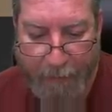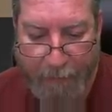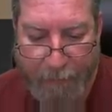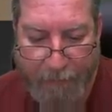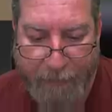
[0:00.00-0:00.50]

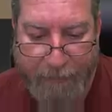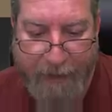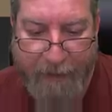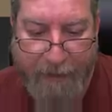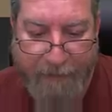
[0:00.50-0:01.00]
Put those
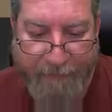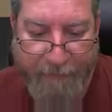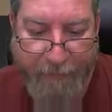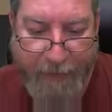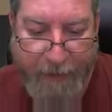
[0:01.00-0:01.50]
out as a
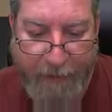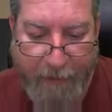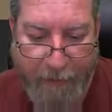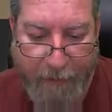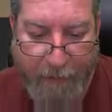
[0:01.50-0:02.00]
free
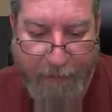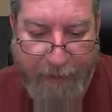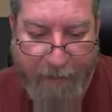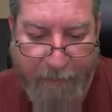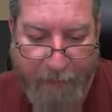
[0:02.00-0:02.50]

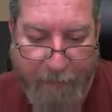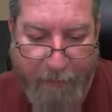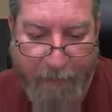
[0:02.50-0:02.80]
download.